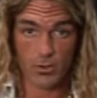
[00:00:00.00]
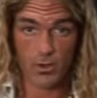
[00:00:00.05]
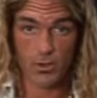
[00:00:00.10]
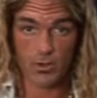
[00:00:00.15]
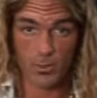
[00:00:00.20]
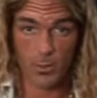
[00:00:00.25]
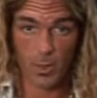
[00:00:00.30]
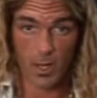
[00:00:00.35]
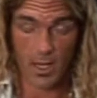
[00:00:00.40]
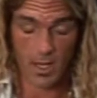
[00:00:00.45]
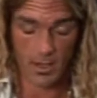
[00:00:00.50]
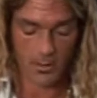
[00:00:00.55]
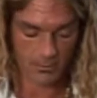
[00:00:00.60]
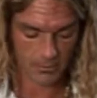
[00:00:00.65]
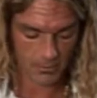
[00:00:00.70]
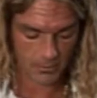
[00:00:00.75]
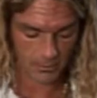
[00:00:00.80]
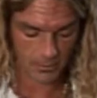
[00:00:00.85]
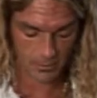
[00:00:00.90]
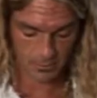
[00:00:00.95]
you to play.
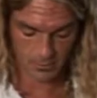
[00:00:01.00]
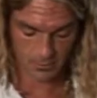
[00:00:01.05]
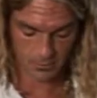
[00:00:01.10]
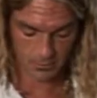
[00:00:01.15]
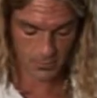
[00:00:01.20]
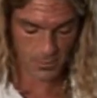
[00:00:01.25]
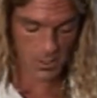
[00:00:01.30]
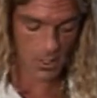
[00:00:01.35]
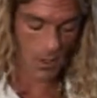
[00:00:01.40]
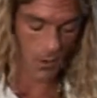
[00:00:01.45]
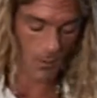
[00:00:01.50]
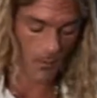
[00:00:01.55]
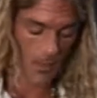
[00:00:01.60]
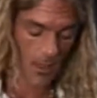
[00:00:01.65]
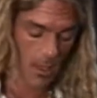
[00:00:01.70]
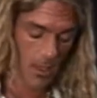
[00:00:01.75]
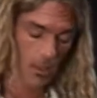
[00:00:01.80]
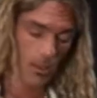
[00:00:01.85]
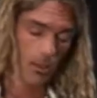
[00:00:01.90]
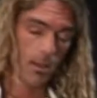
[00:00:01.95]
So,
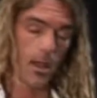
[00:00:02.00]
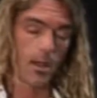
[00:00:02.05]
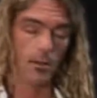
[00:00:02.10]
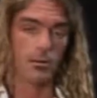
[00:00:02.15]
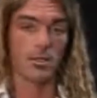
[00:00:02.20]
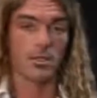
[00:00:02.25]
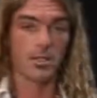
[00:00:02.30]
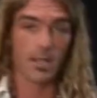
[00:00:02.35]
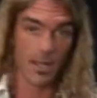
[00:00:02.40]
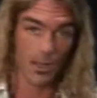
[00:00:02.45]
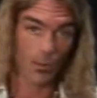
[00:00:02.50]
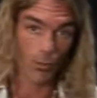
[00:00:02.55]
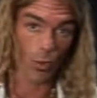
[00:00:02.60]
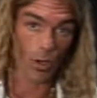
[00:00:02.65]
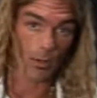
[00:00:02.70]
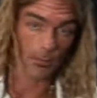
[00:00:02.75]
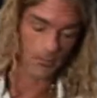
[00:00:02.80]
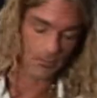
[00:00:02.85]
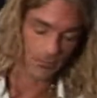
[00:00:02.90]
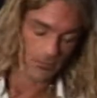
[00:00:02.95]
now the second
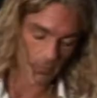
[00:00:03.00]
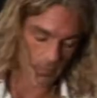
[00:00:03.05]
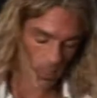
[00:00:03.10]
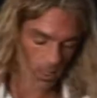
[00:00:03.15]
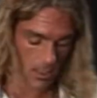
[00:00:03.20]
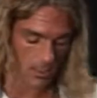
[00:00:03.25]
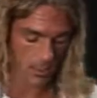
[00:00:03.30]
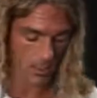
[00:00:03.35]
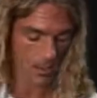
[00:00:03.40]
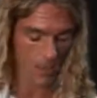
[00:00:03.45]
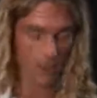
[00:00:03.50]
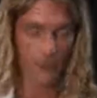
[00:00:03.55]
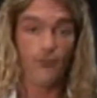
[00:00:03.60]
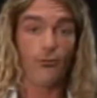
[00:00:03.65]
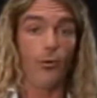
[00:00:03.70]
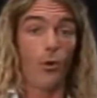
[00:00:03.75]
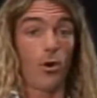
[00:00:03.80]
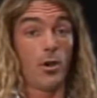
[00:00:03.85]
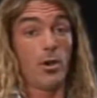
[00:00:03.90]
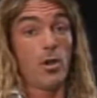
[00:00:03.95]
one is a
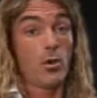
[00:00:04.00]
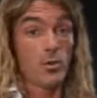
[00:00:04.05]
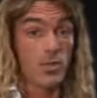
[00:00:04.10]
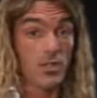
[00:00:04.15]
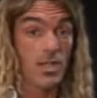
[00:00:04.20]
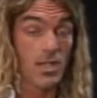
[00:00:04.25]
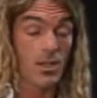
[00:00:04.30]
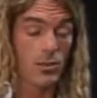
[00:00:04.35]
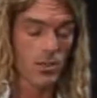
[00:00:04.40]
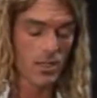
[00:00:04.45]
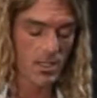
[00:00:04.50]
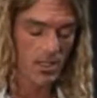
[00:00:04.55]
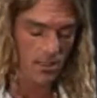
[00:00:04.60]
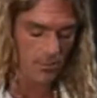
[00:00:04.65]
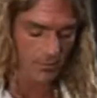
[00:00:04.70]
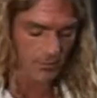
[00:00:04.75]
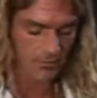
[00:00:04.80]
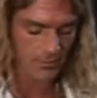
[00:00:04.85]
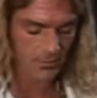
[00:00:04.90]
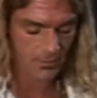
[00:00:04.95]
4-note sequence.
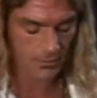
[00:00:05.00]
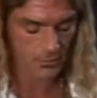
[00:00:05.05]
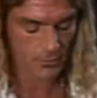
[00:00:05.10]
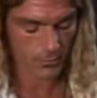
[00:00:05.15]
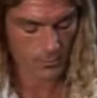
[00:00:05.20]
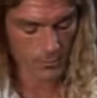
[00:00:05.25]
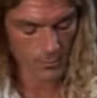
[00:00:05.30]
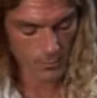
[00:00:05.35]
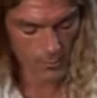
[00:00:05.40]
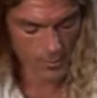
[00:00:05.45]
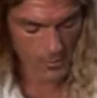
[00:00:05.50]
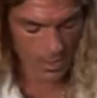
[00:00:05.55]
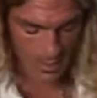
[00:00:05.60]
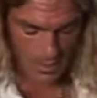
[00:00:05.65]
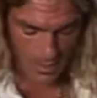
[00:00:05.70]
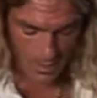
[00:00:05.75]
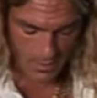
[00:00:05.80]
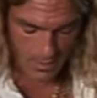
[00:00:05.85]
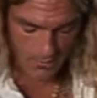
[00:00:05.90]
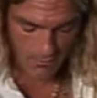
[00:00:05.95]

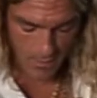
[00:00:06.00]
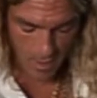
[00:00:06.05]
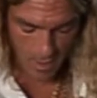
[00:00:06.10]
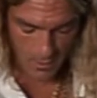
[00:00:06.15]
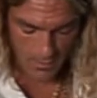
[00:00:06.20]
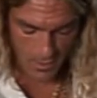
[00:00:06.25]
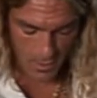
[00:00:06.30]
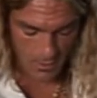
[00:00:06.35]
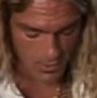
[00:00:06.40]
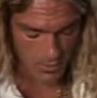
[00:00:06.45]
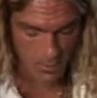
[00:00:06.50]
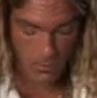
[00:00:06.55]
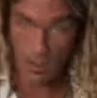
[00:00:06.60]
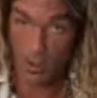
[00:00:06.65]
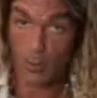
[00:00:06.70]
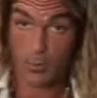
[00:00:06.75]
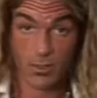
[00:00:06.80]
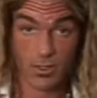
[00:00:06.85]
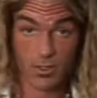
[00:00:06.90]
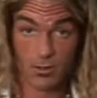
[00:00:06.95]
It involves also the
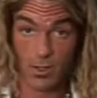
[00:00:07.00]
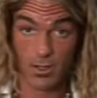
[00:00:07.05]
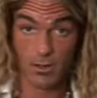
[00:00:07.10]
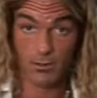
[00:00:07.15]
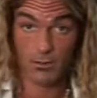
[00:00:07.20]
open string,